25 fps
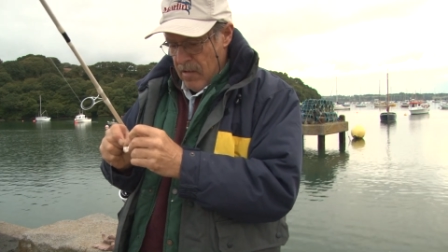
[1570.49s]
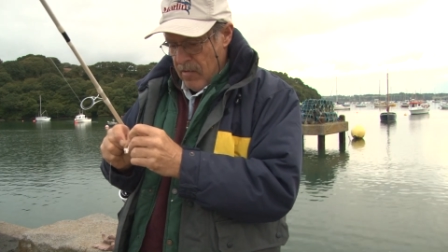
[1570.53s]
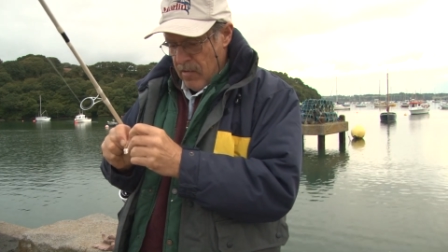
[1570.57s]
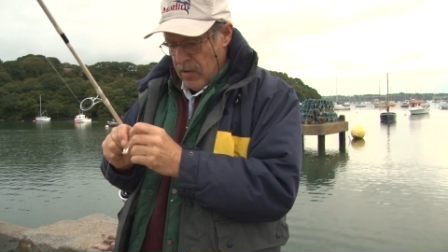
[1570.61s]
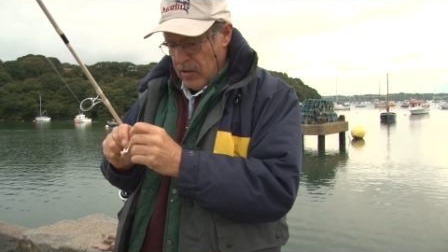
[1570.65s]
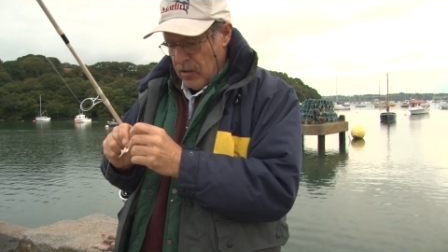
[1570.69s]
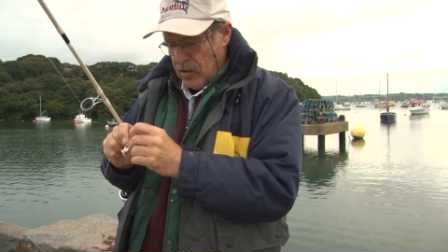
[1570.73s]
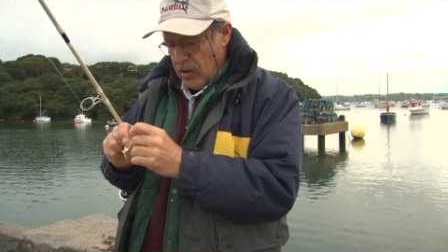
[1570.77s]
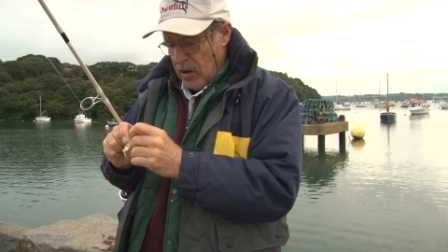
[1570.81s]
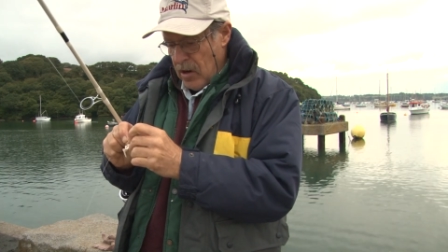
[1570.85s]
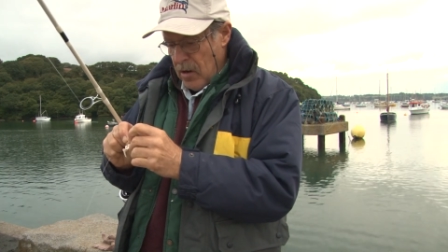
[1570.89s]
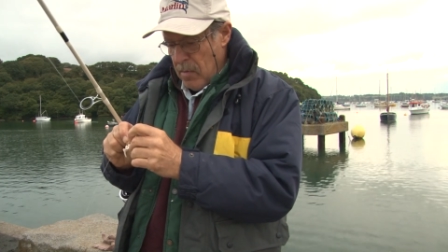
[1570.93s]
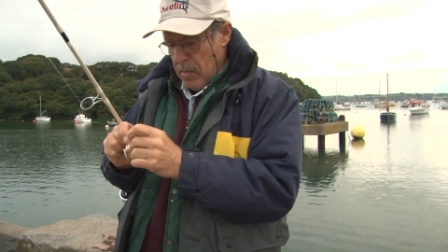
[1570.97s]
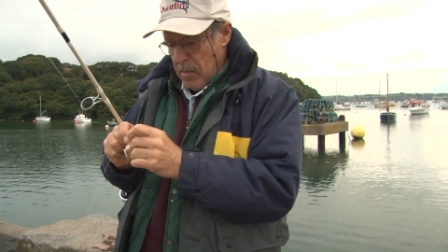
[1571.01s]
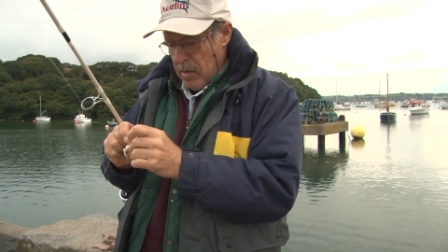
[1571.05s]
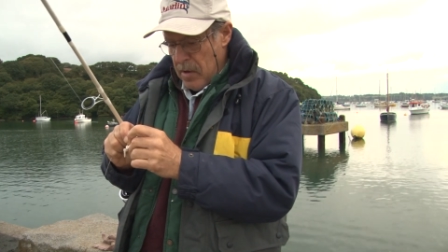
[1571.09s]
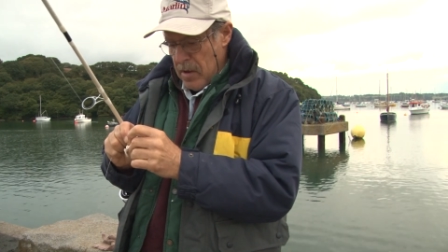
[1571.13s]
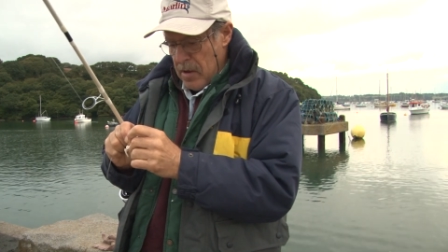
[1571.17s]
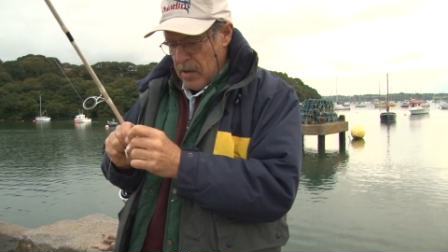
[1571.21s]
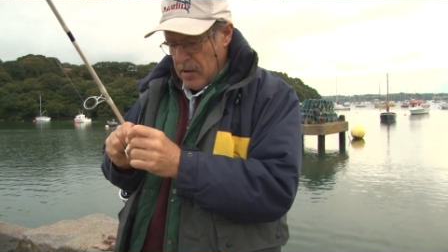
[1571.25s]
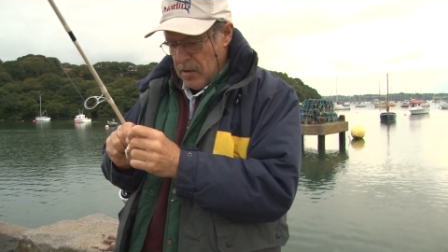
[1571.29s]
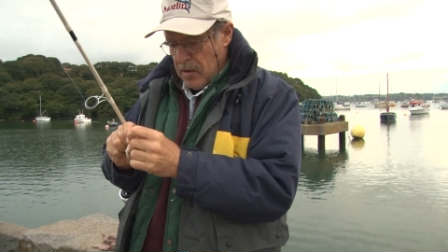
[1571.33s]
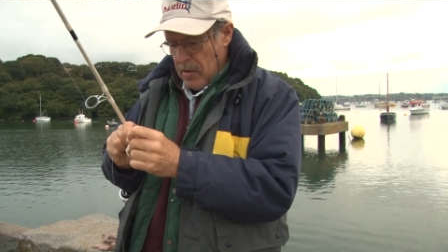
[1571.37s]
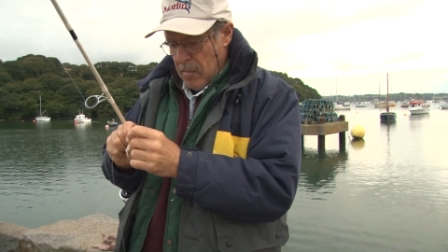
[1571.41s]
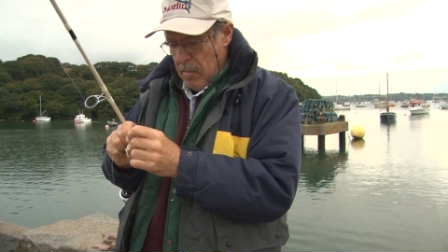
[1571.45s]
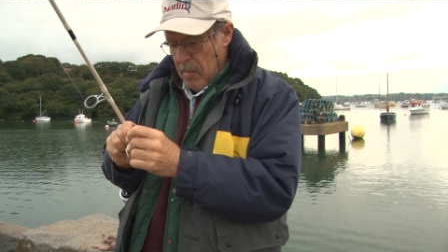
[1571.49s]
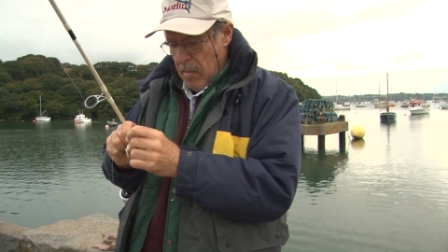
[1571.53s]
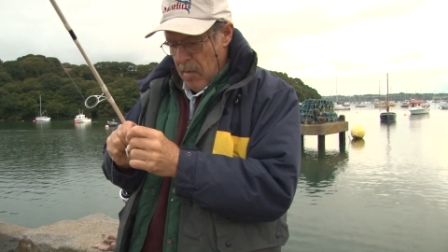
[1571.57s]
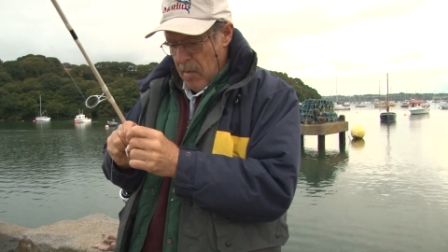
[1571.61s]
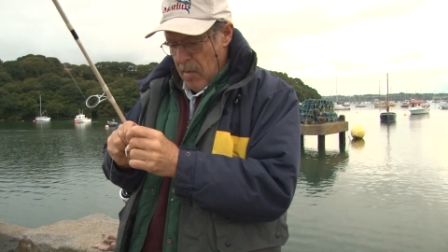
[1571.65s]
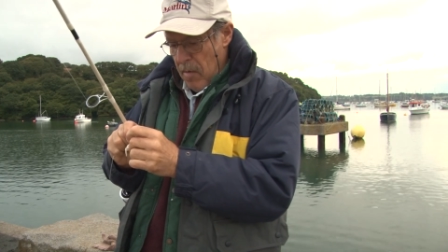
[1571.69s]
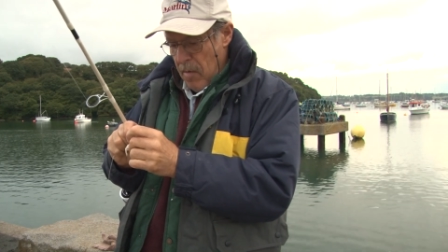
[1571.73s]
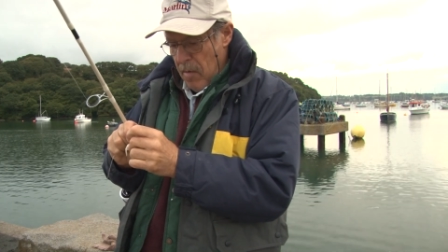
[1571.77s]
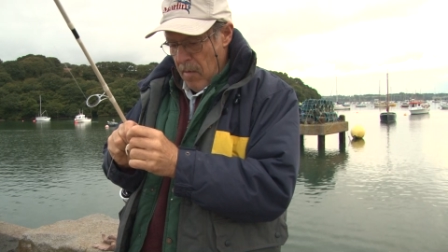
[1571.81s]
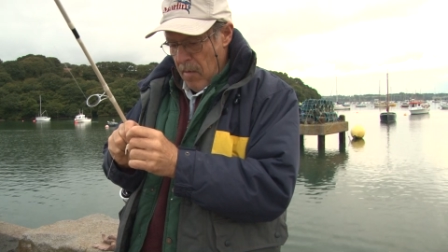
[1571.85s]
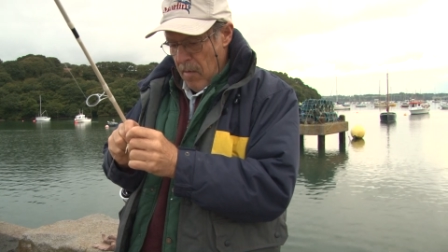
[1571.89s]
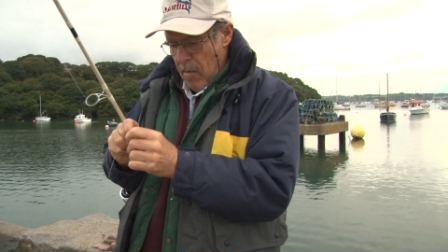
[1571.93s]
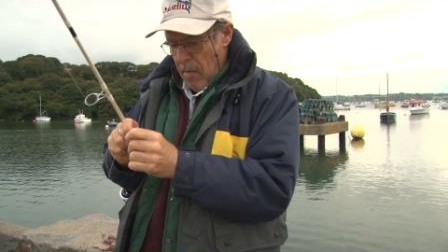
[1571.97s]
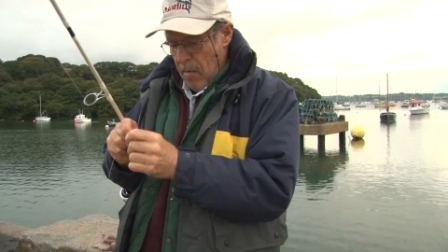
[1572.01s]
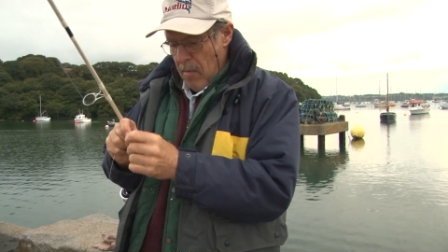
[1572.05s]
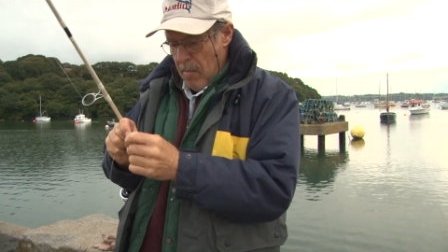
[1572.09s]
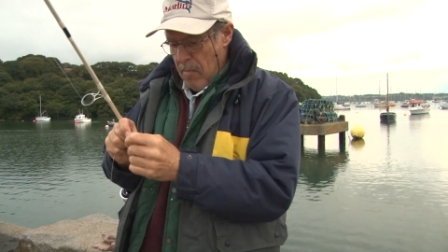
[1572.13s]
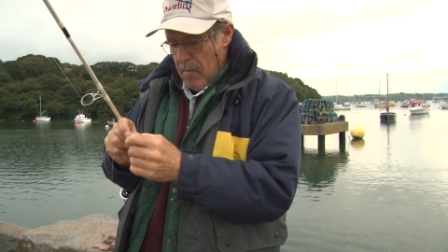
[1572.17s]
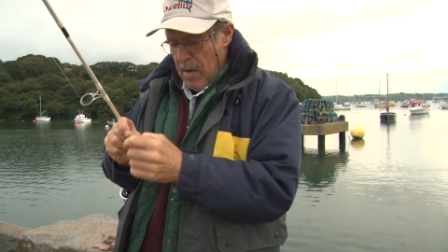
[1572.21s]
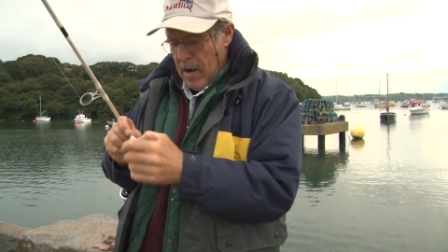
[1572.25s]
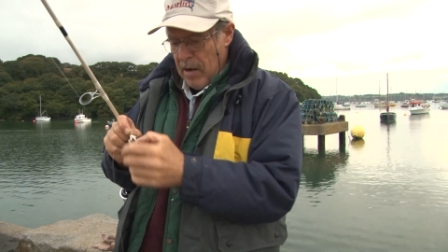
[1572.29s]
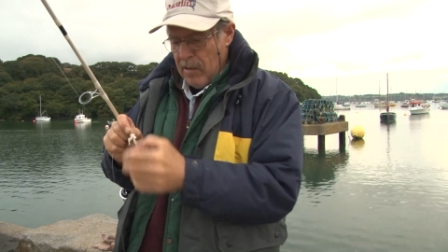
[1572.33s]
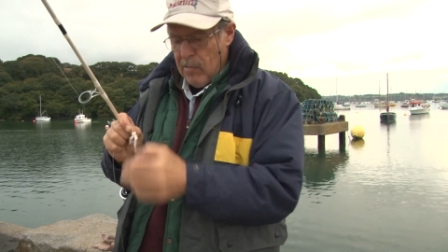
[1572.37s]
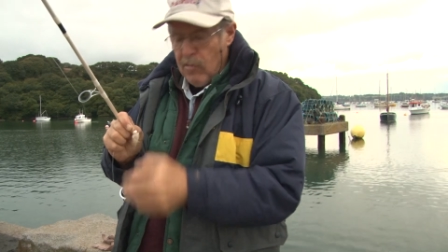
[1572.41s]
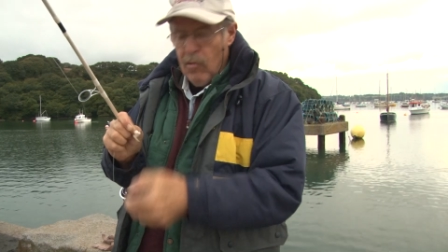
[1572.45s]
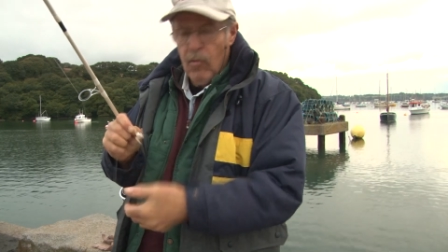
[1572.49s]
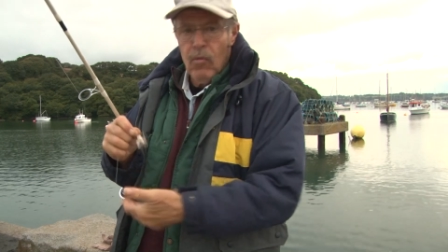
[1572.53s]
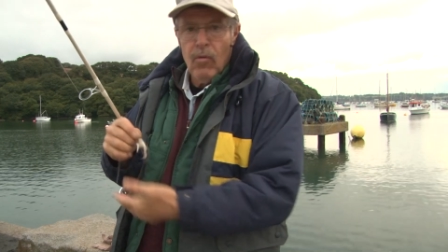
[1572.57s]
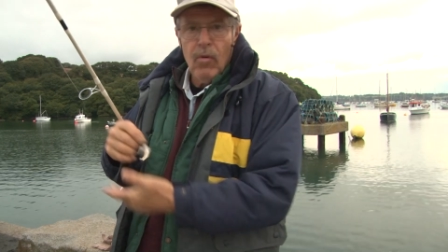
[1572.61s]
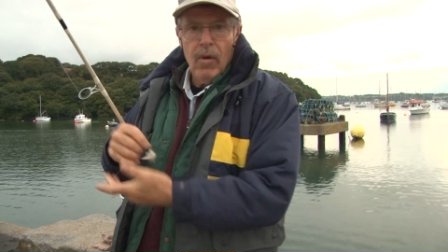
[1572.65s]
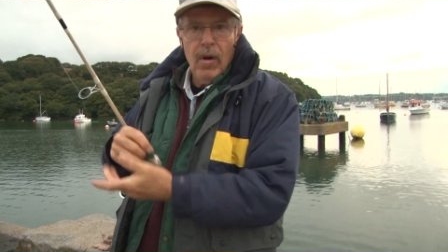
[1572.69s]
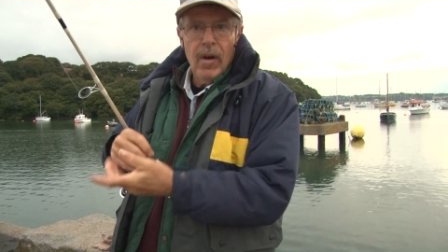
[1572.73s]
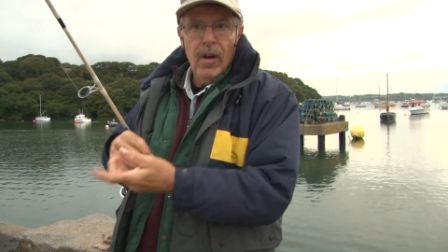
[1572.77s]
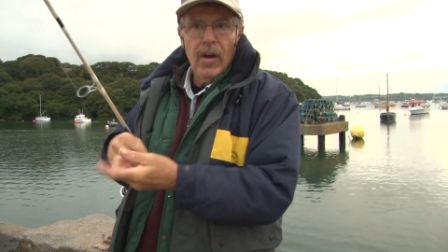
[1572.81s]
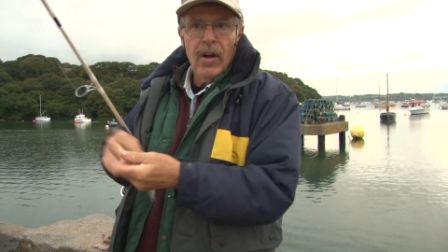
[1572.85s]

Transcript: there's going to be some mackerel